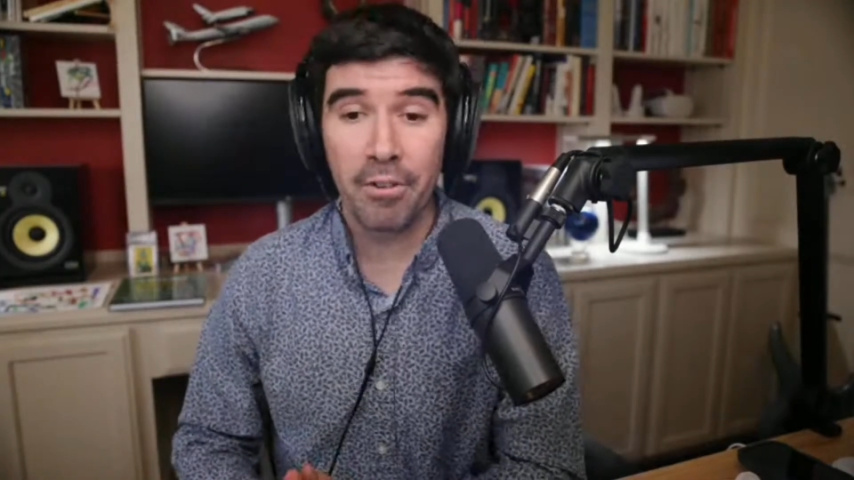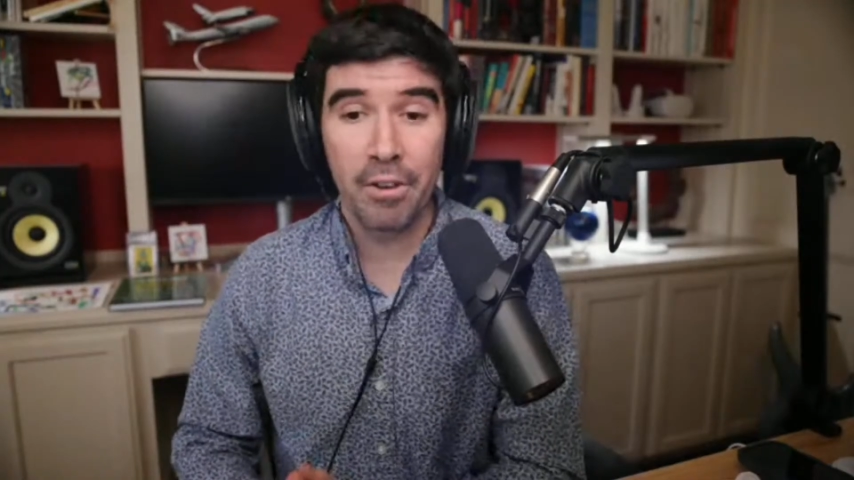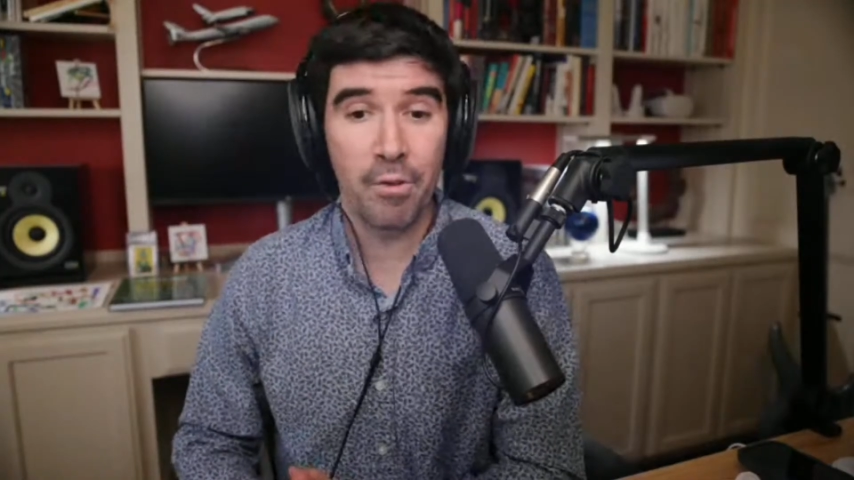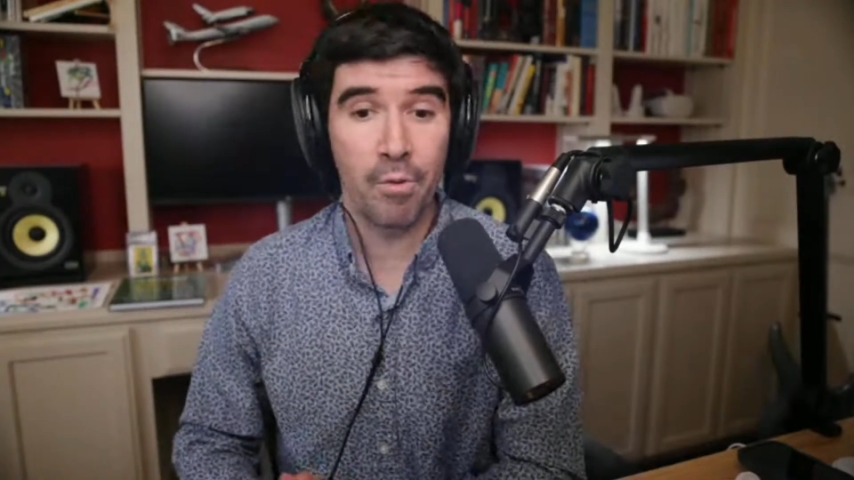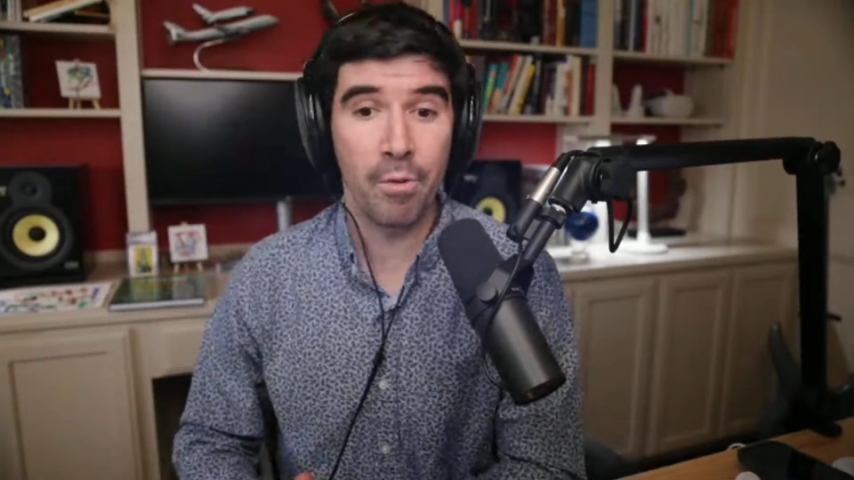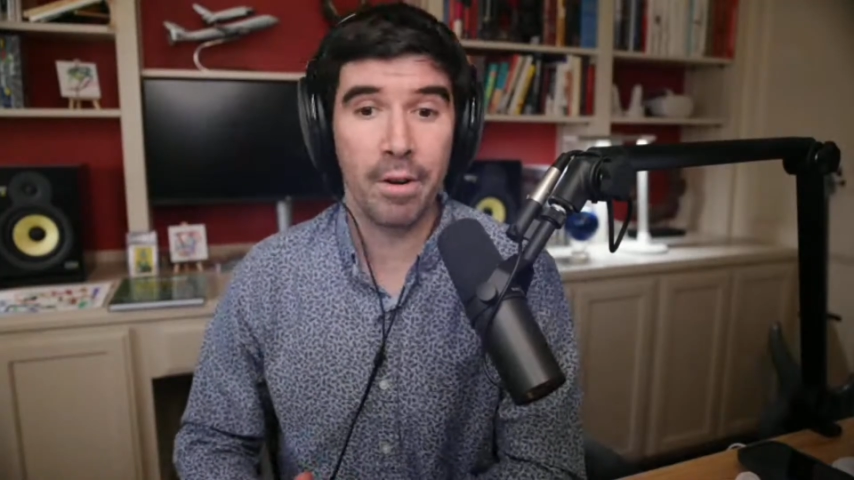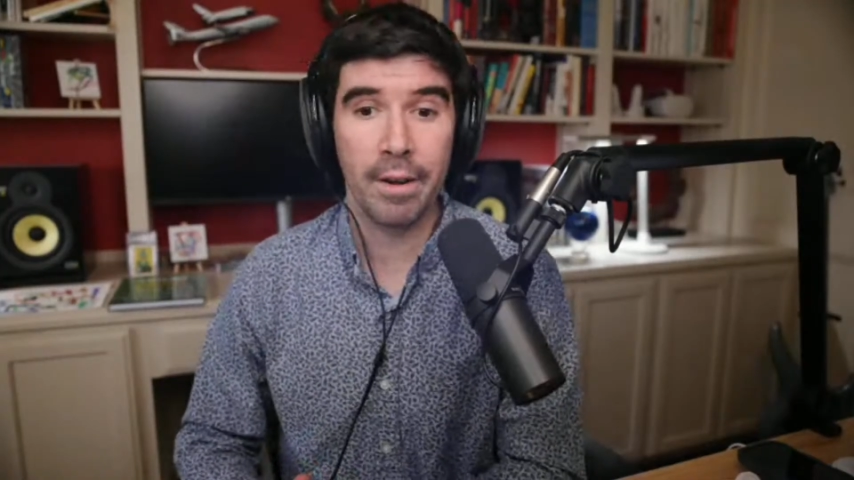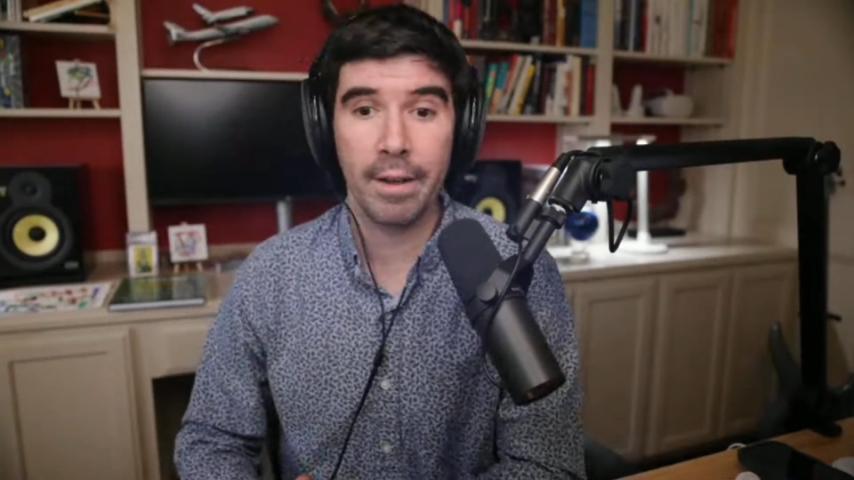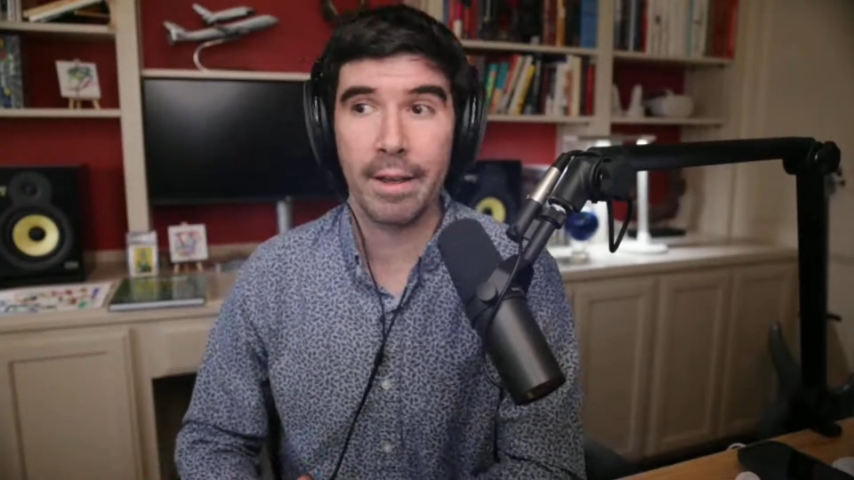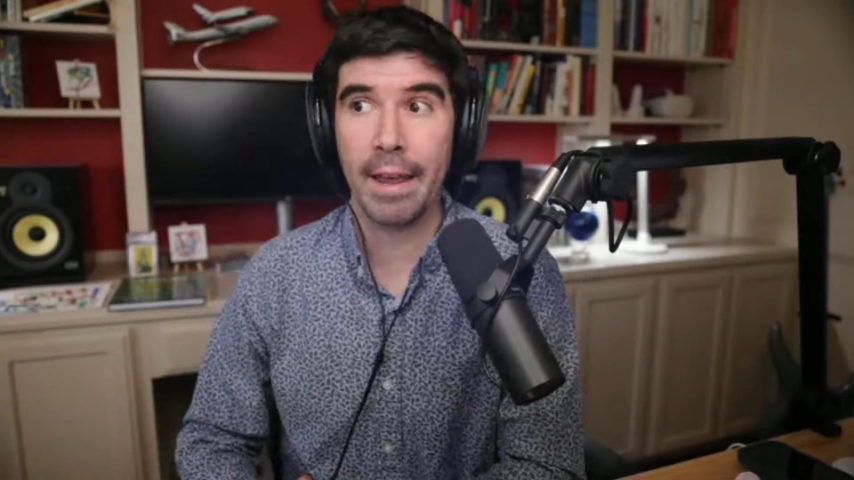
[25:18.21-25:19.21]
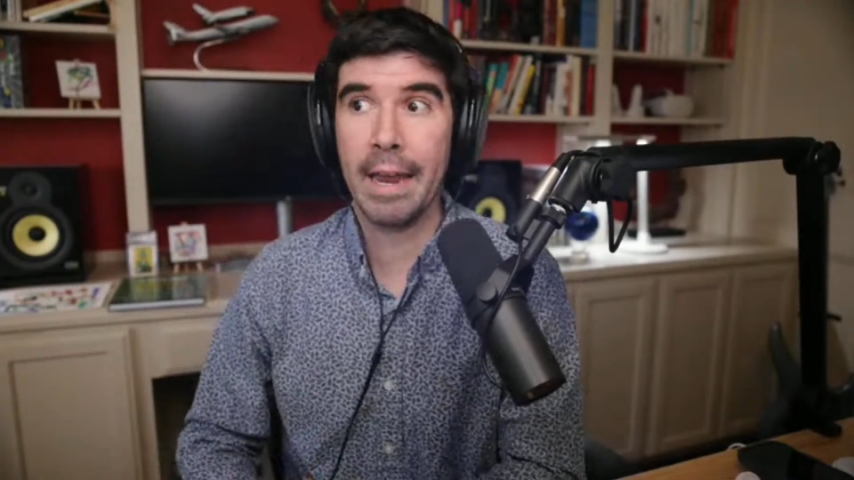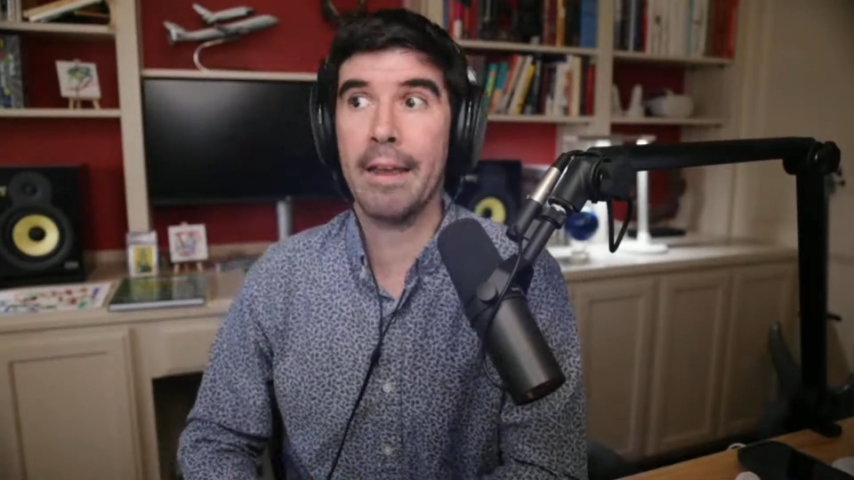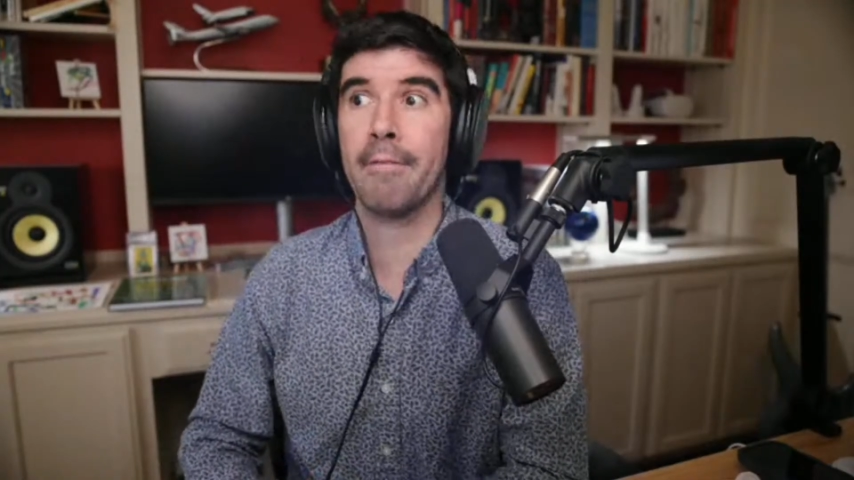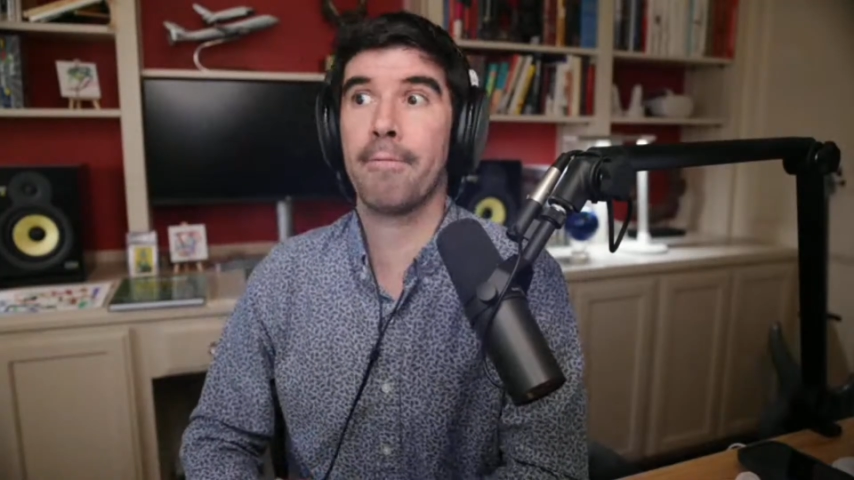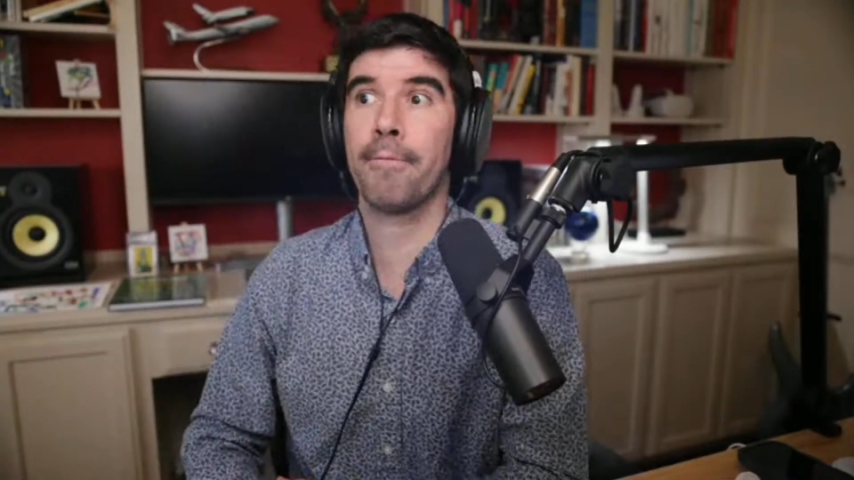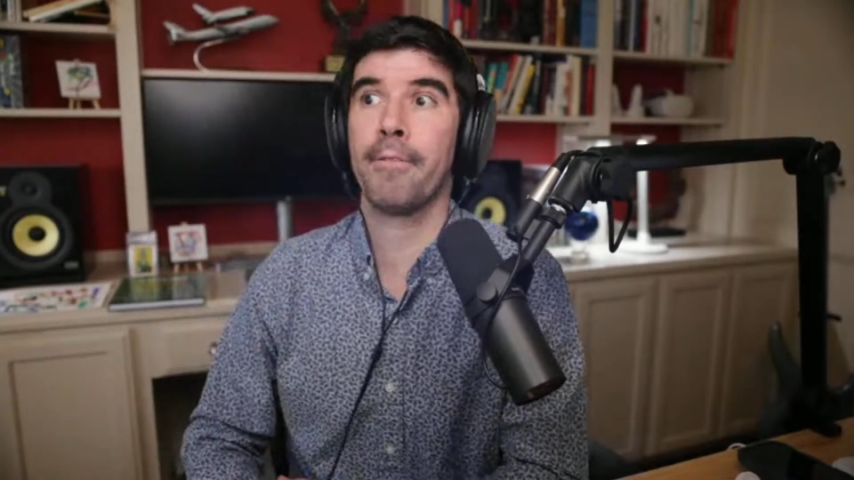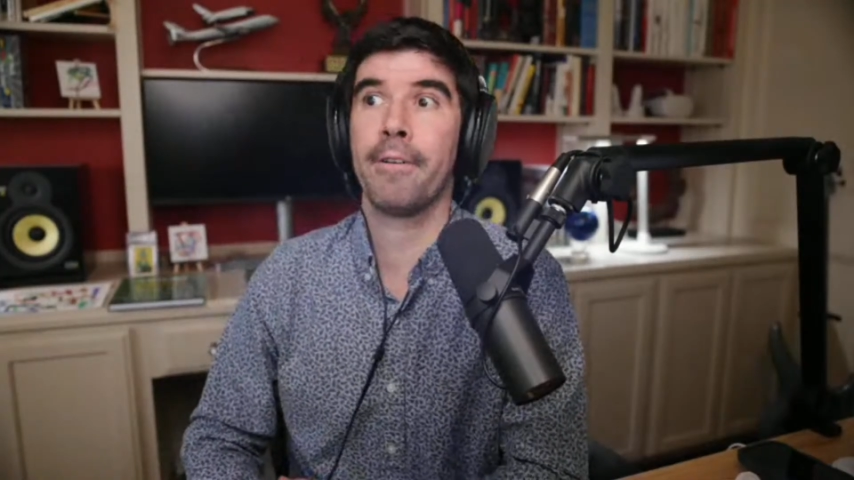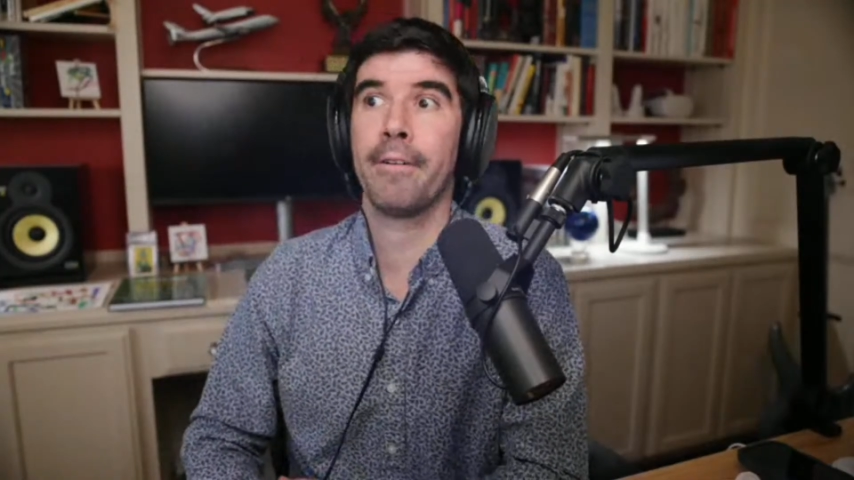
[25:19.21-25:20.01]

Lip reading: you if